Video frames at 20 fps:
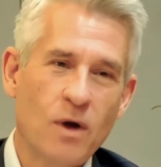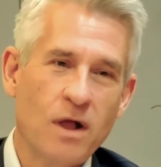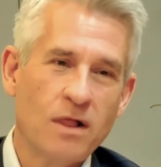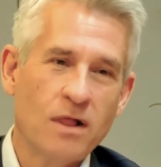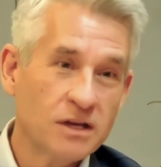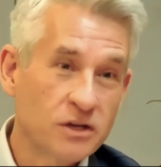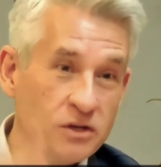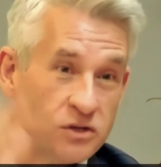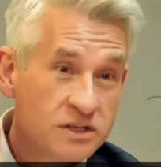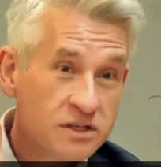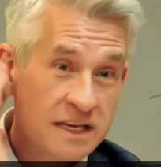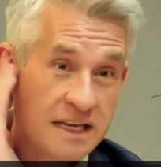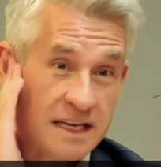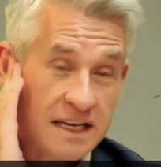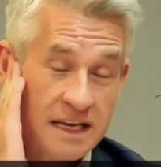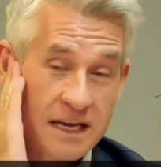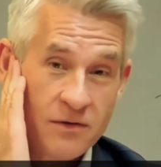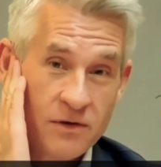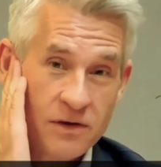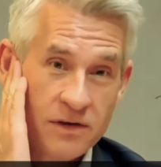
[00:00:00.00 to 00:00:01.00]
while I used to
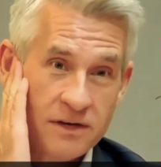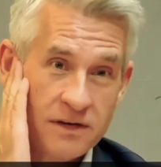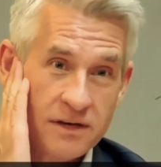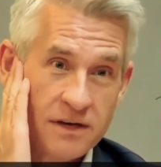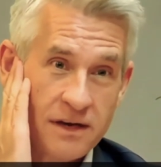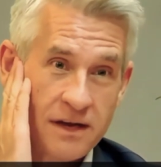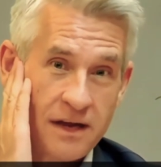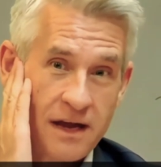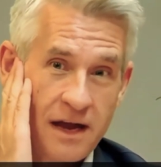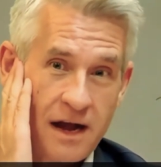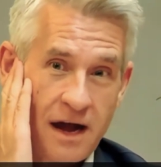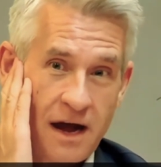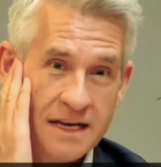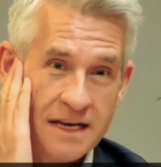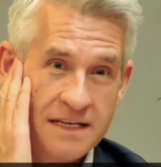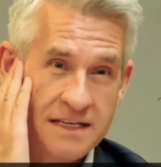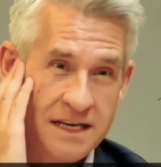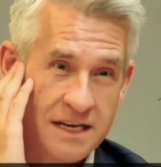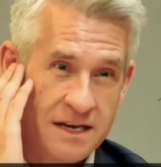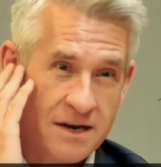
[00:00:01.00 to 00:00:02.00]
hear it,
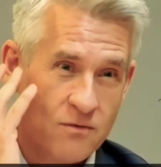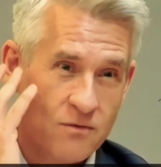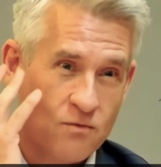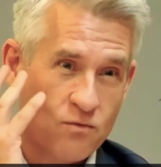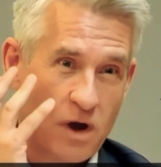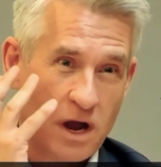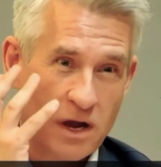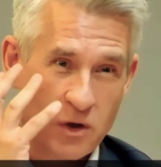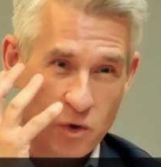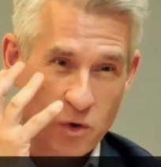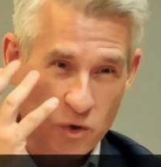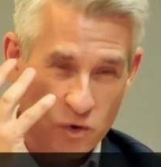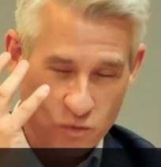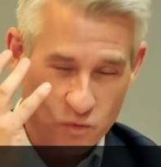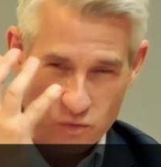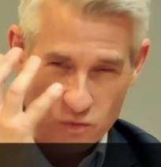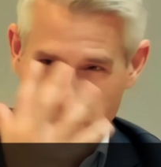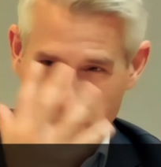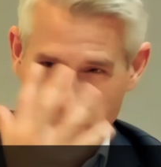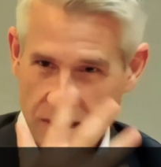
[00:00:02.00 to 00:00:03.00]
I
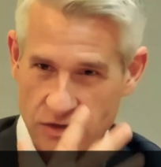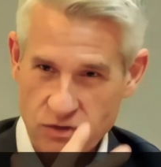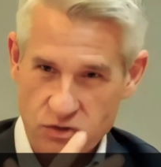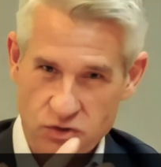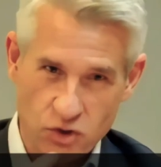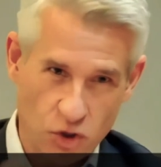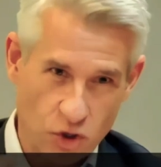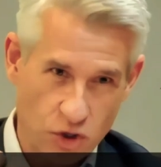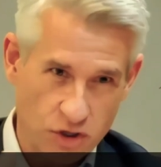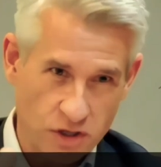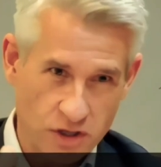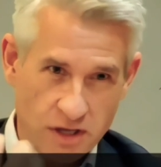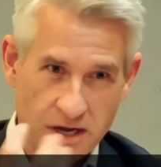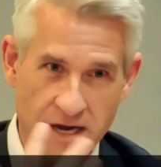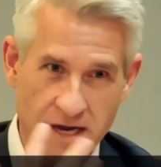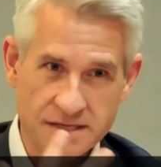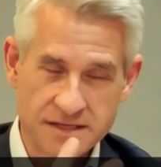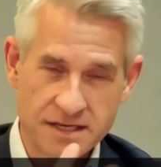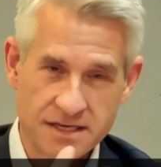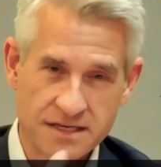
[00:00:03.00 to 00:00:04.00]
couldn't really
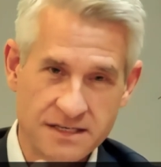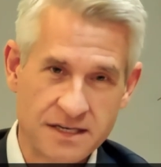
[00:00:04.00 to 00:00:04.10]
internalize it.